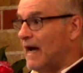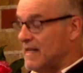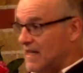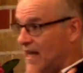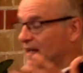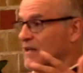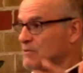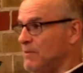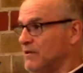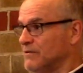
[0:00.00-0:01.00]
And yet,
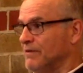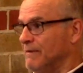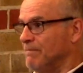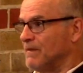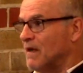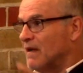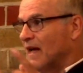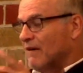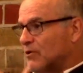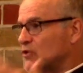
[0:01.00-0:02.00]
it's part of him.
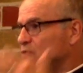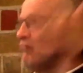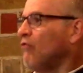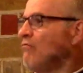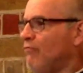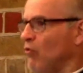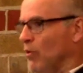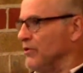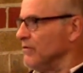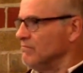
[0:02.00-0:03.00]
Now, if we just roll
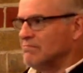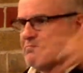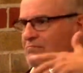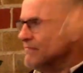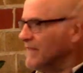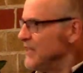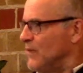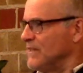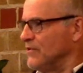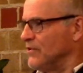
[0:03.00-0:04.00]
forward 10,
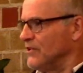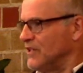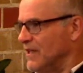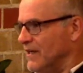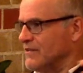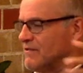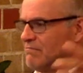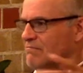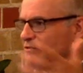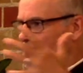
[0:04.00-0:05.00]
20, 30 years,
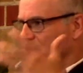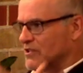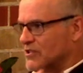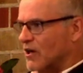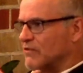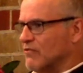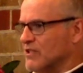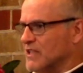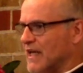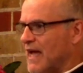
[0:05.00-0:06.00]
Jesus died,
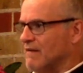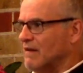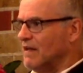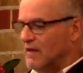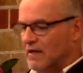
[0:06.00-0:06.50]
risen again.